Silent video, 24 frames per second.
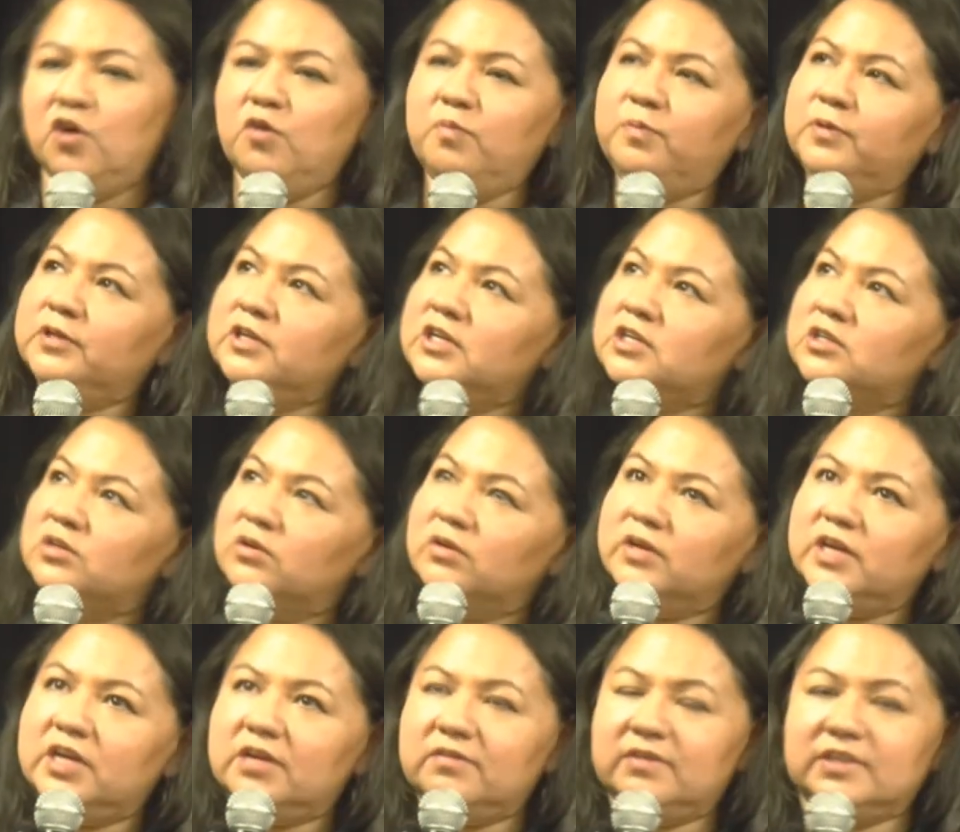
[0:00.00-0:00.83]
opened the
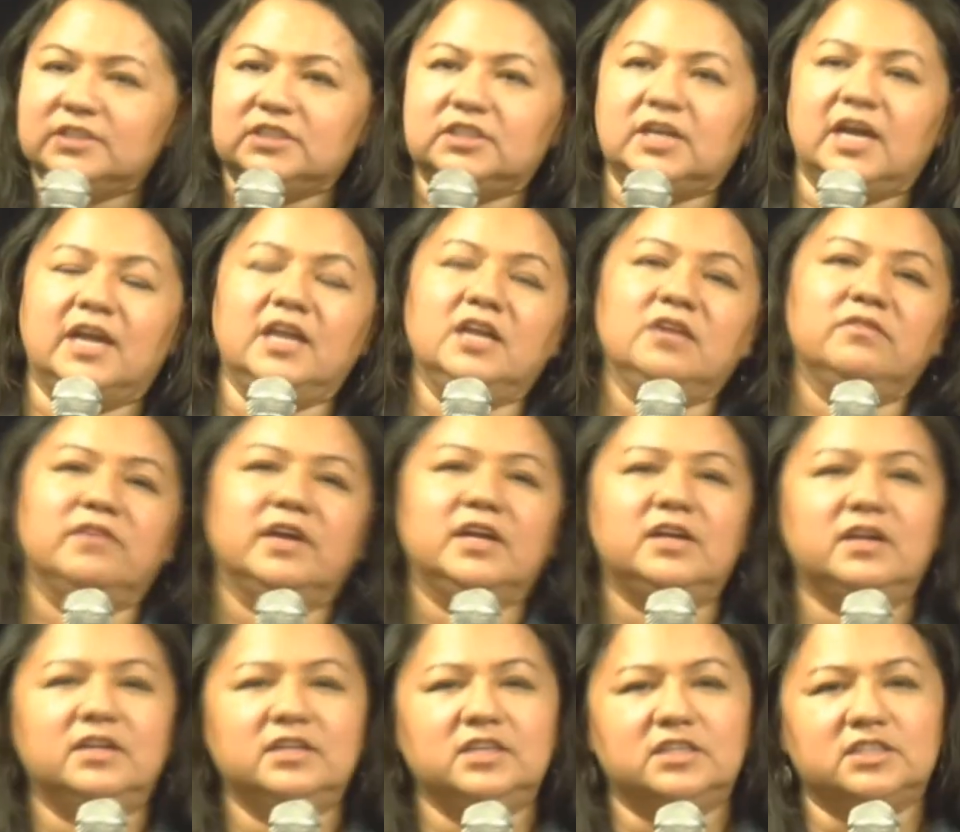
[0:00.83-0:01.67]
door, he was standing
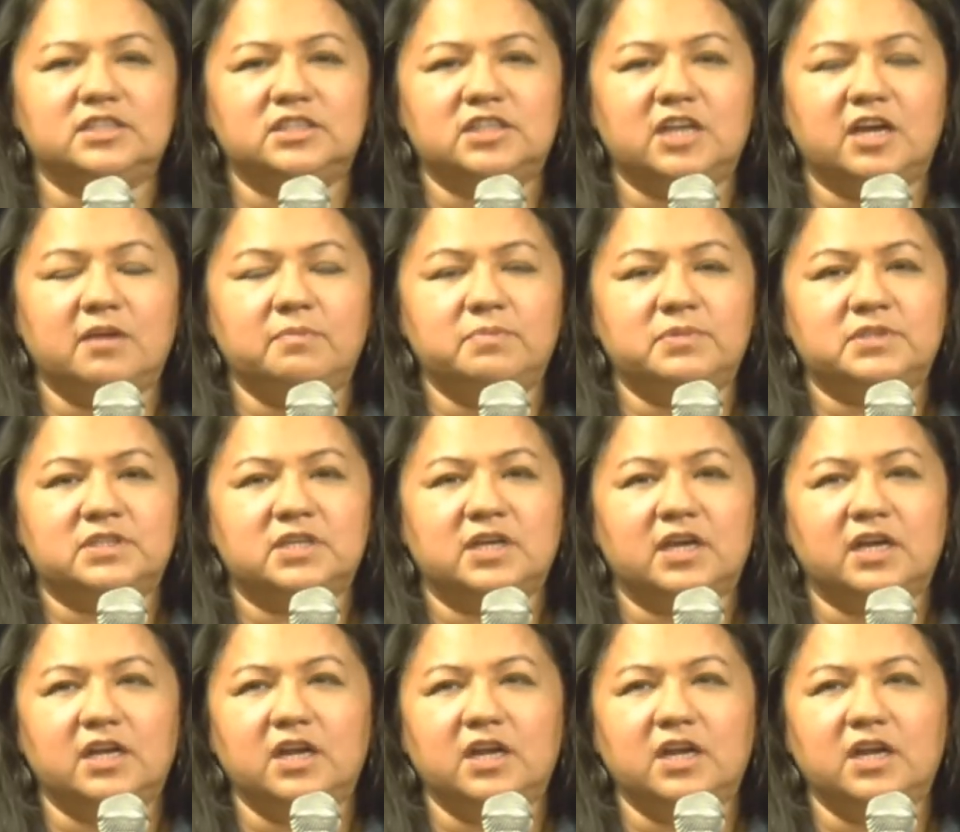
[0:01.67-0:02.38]
right on the steps.